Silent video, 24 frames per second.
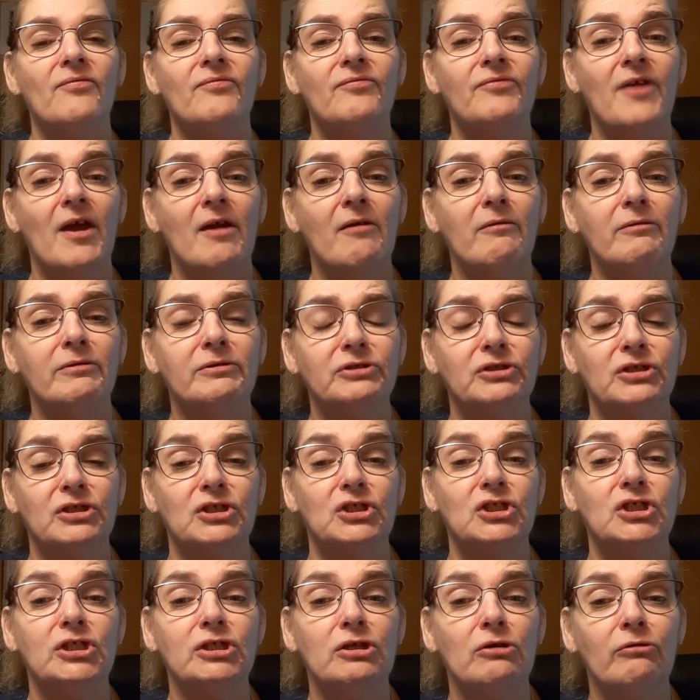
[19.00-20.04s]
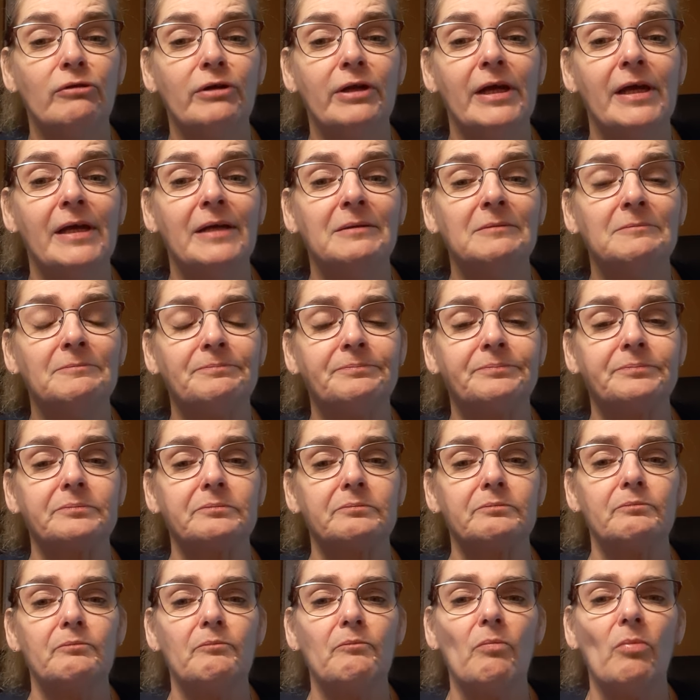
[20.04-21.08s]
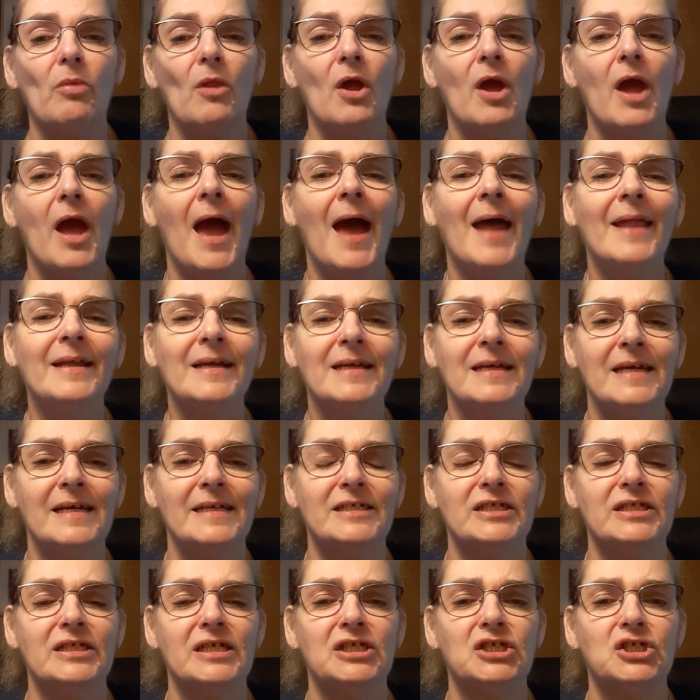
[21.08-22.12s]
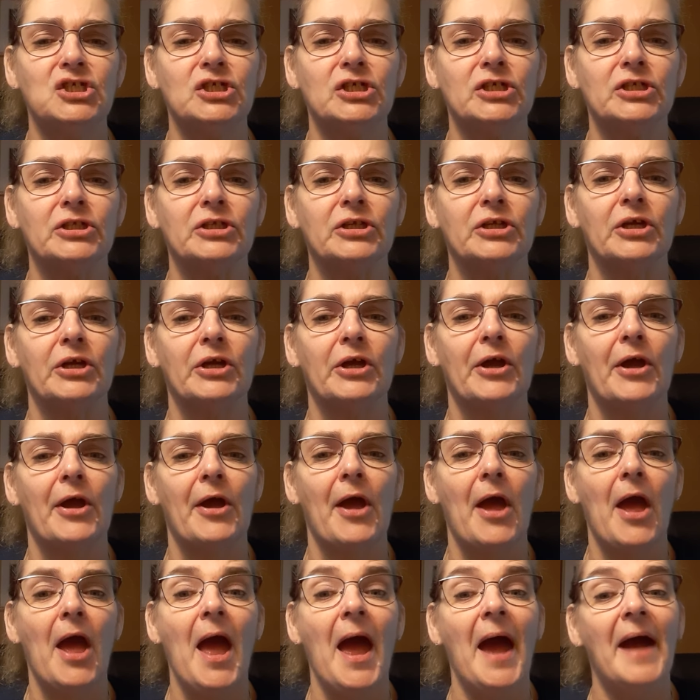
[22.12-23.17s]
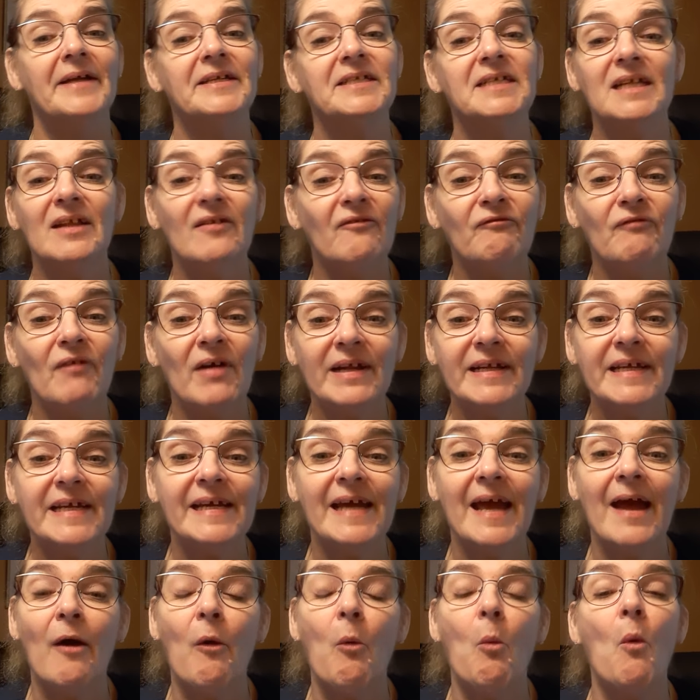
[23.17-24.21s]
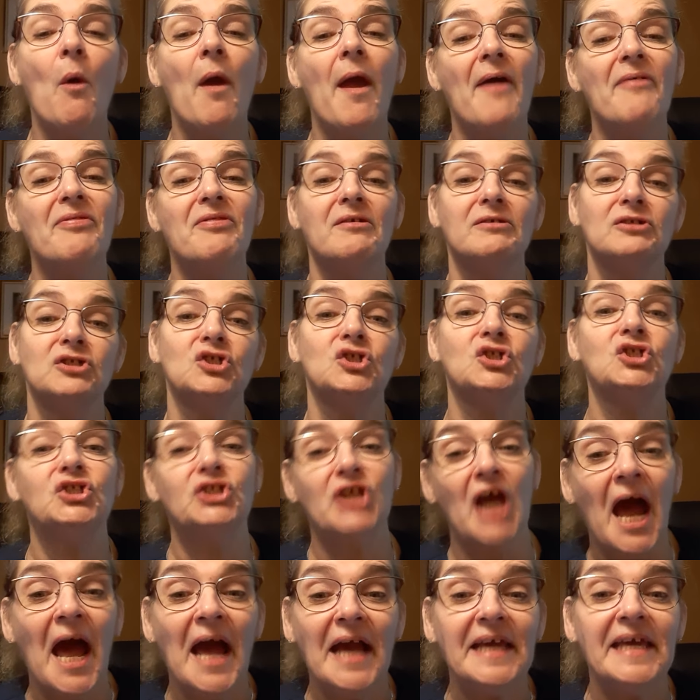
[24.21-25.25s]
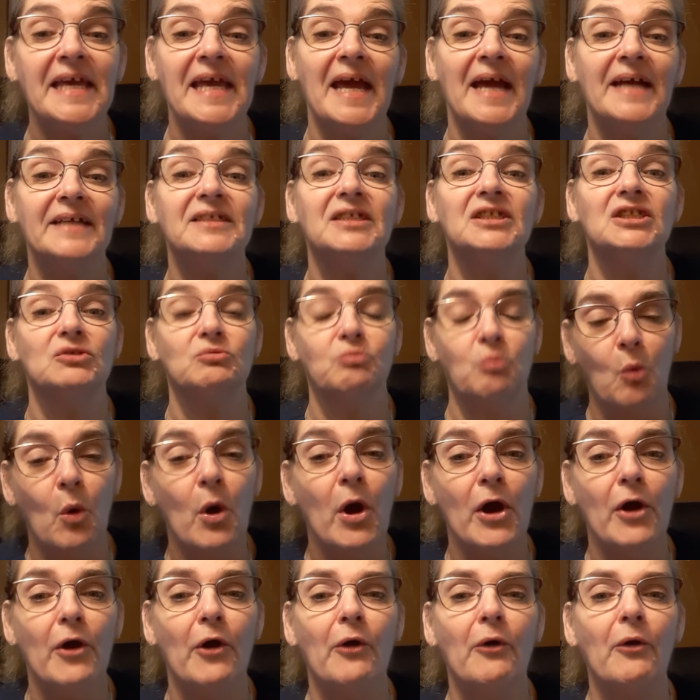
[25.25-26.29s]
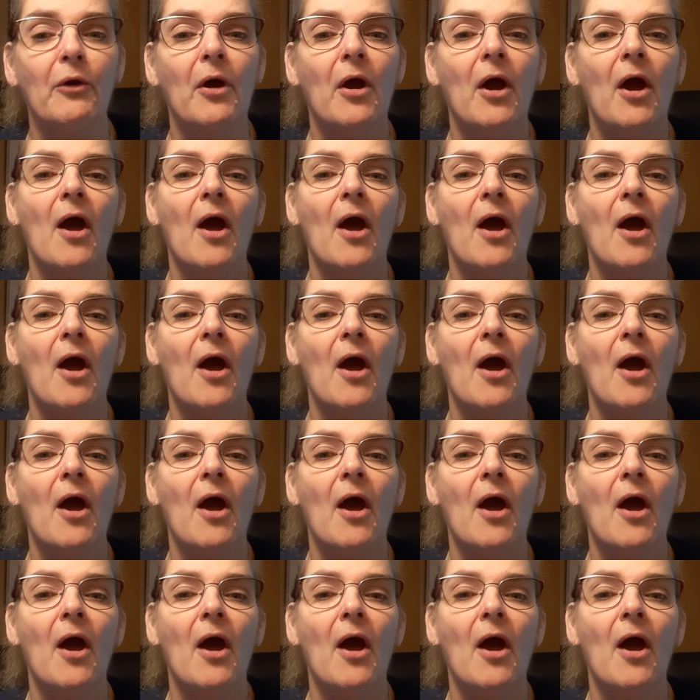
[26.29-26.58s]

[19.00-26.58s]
There was a shooting at a gas station. Instead of finding out where those jackasses were,